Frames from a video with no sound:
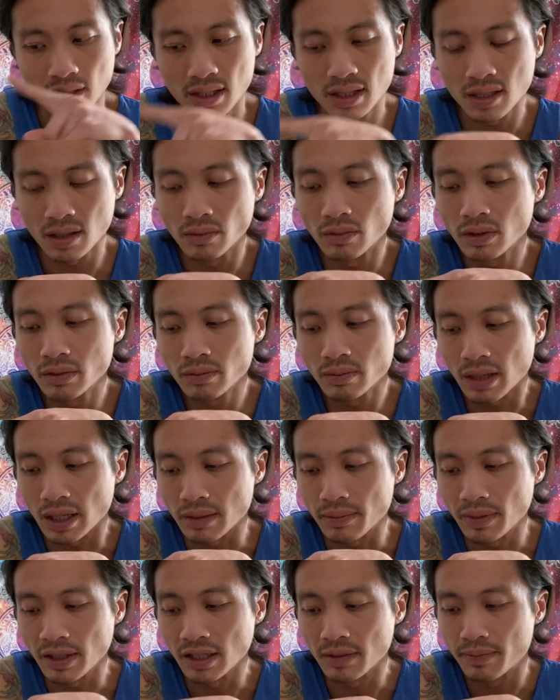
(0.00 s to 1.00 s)
someone
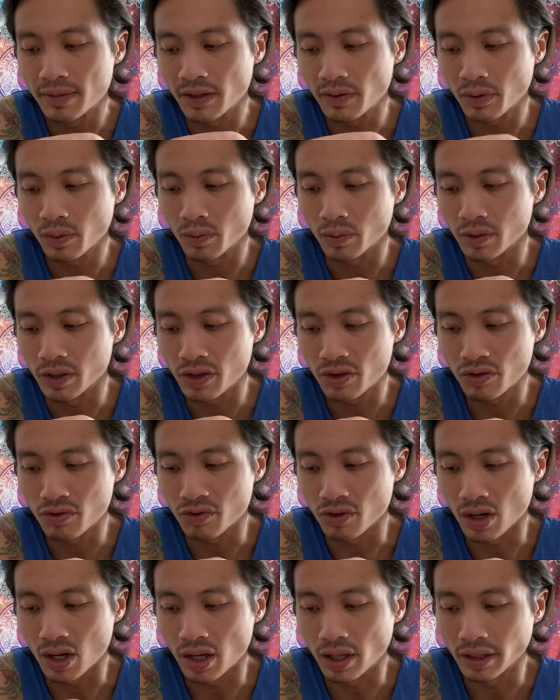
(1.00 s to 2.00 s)
might be a bit
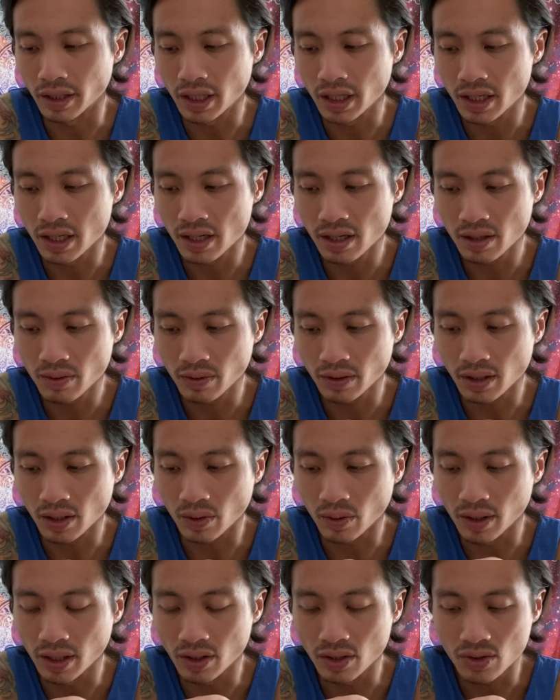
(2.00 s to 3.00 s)
withdrawn here with the
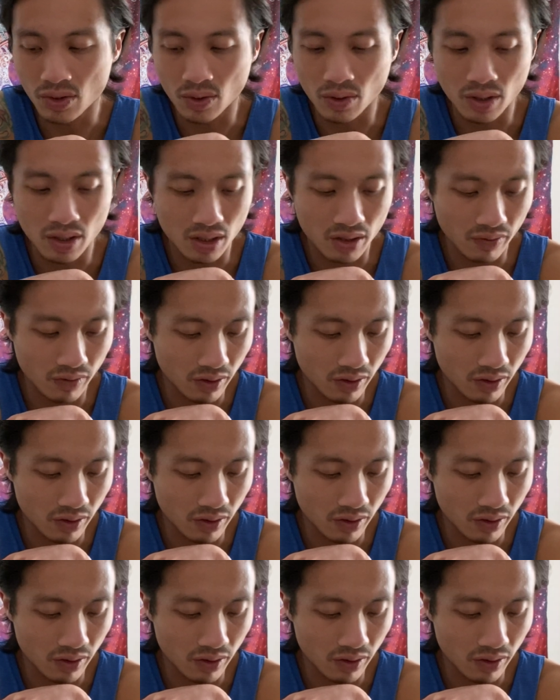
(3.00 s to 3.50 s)
Queen of Swords in